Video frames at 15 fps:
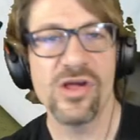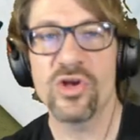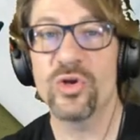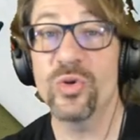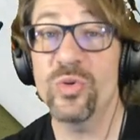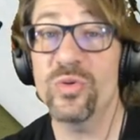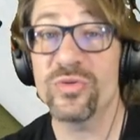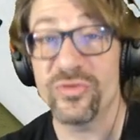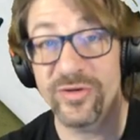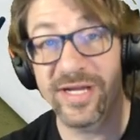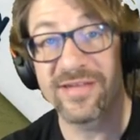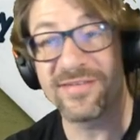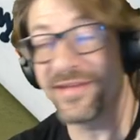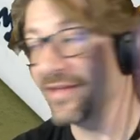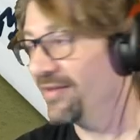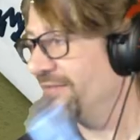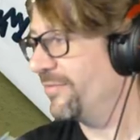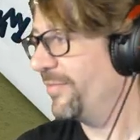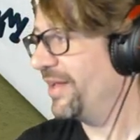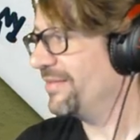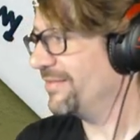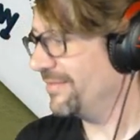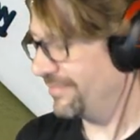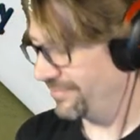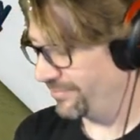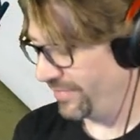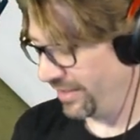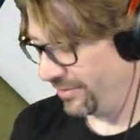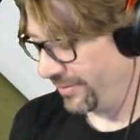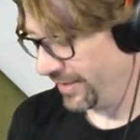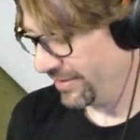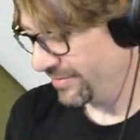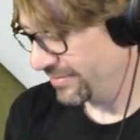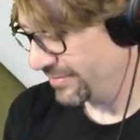Google Translate is amazing, by the way.